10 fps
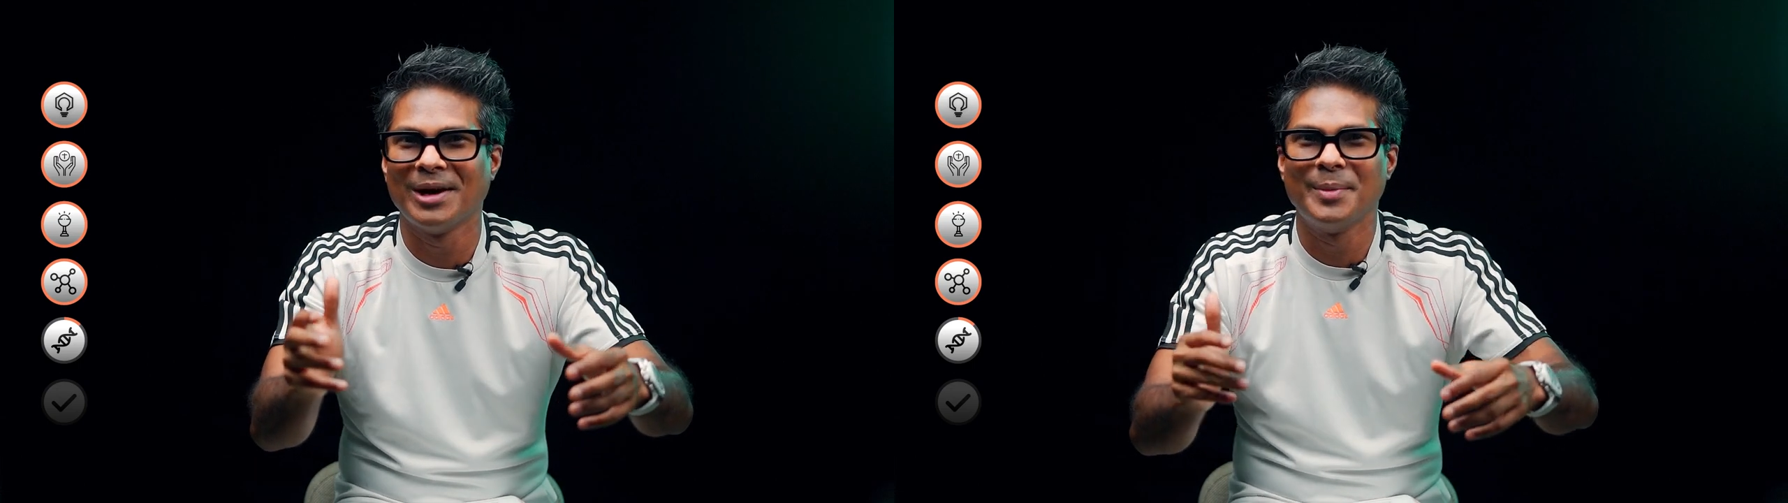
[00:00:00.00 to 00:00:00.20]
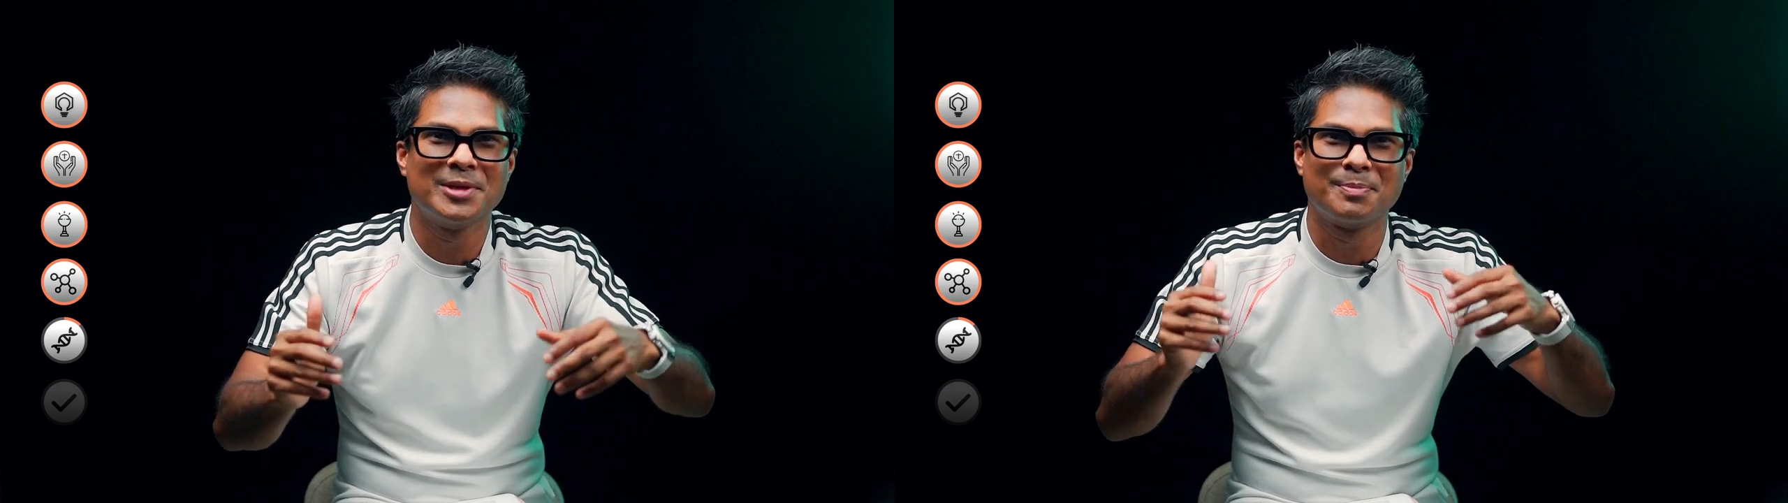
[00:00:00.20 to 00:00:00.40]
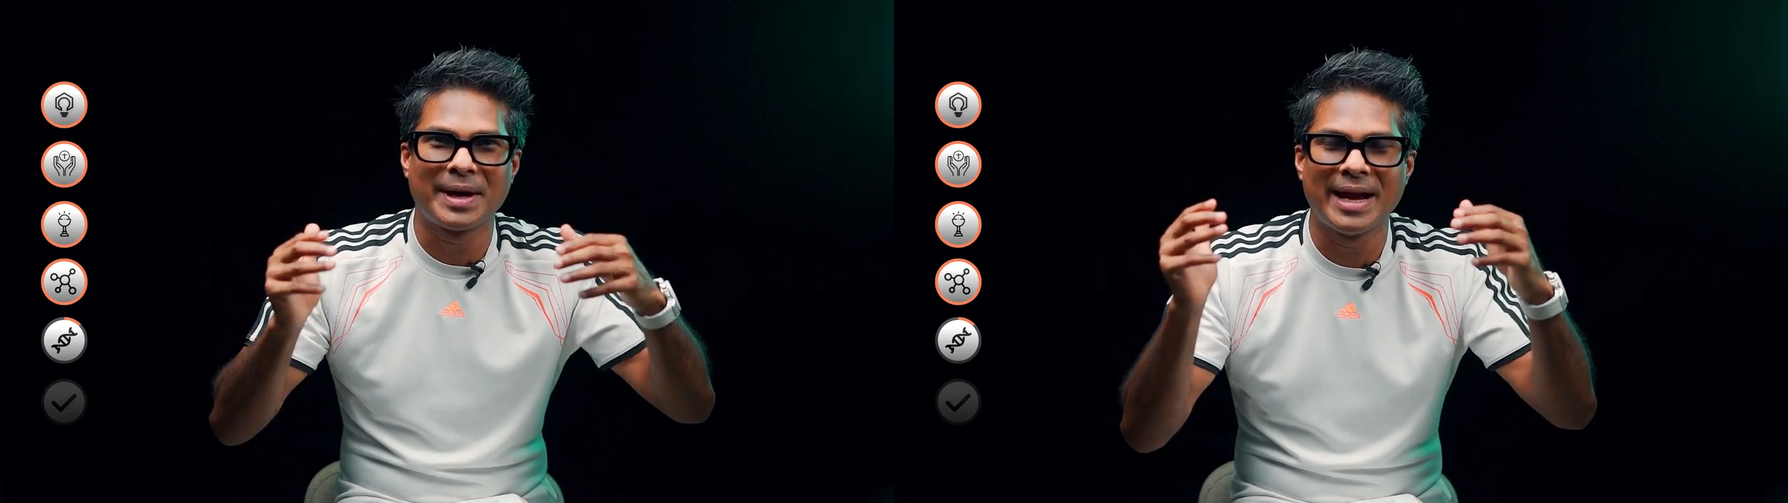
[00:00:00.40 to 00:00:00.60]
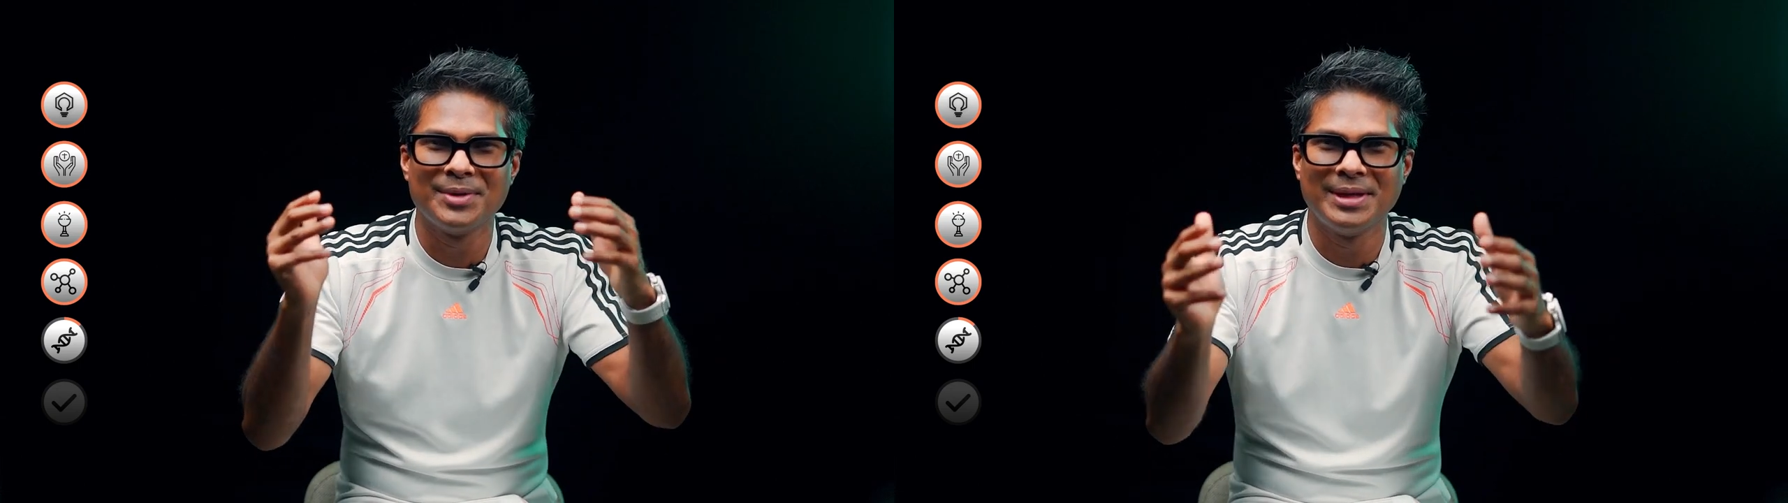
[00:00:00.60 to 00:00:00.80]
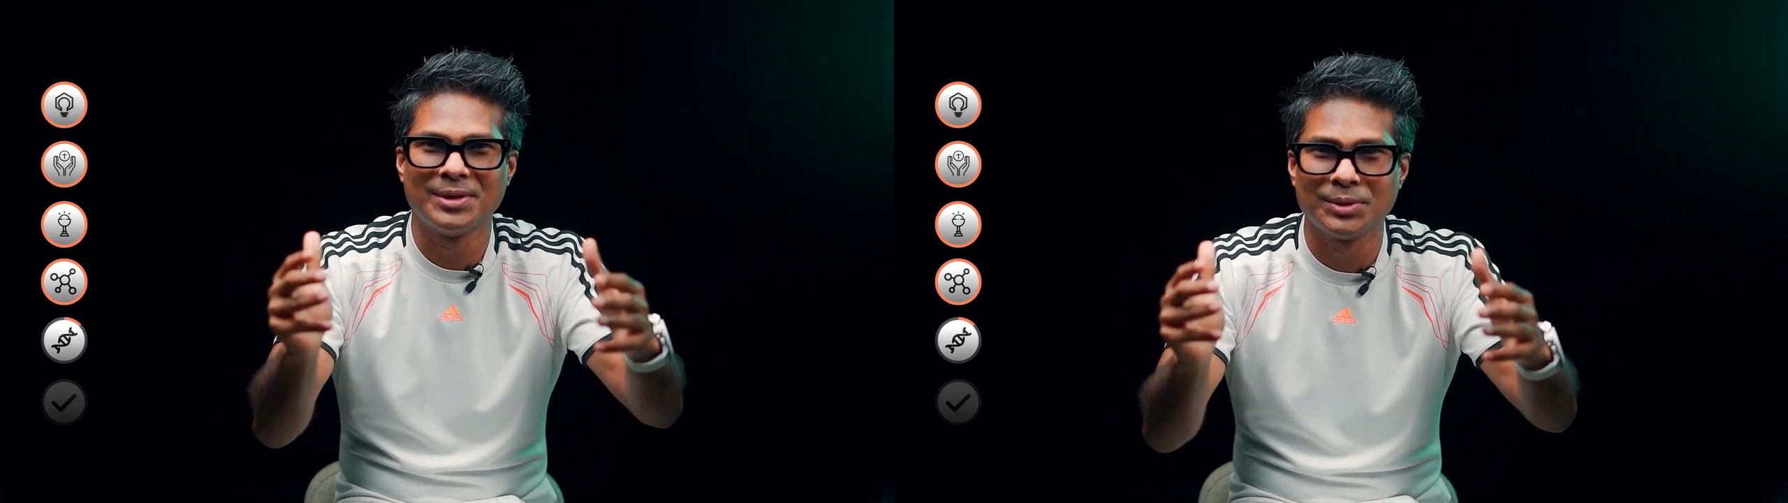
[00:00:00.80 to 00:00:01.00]
how much prayer
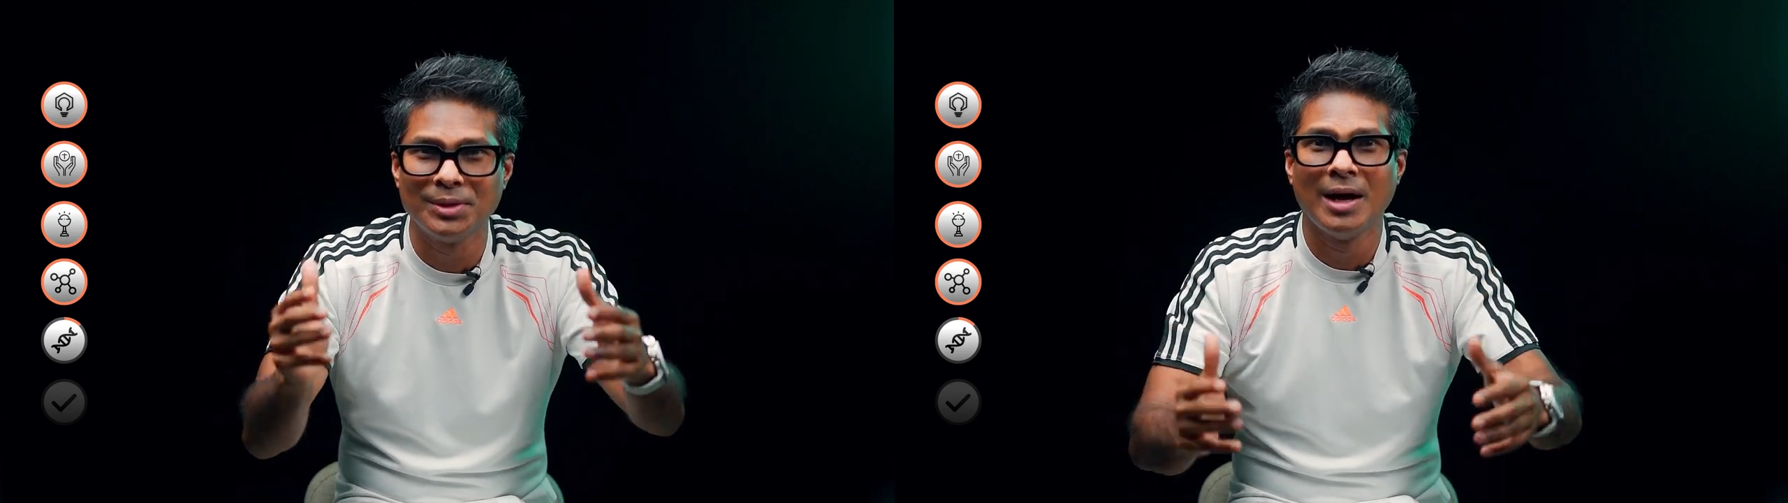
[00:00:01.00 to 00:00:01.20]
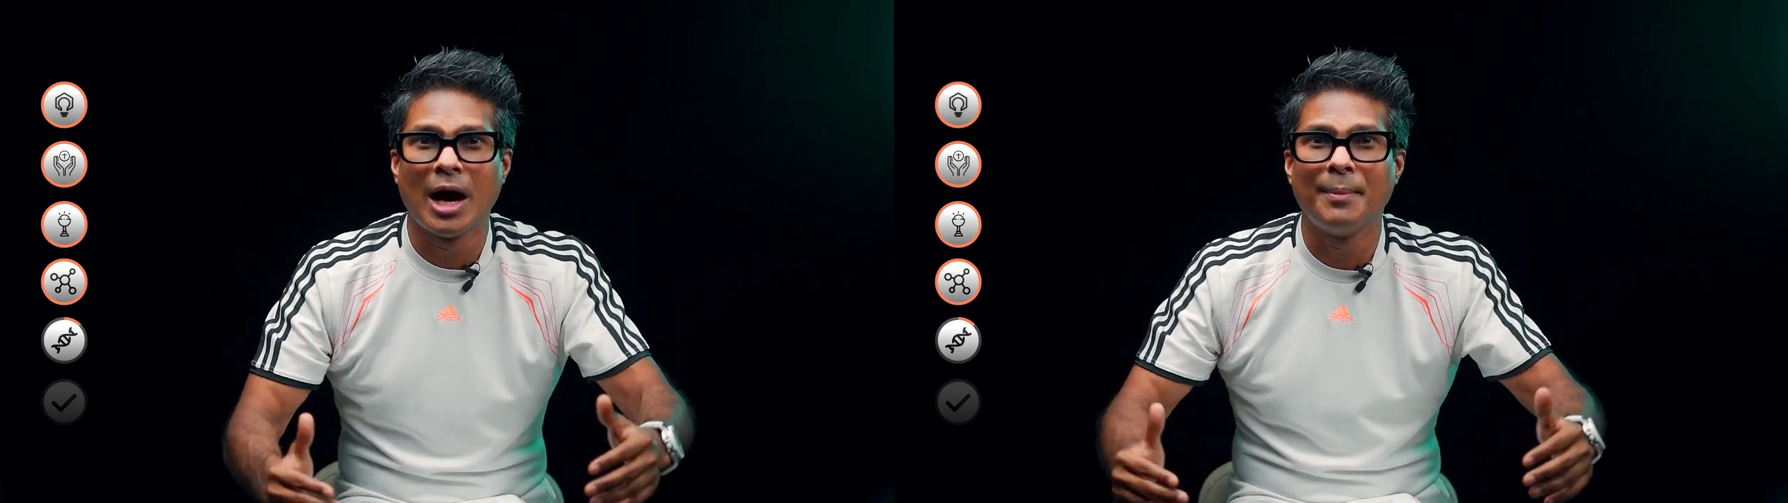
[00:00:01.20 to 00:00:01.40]
you need to do,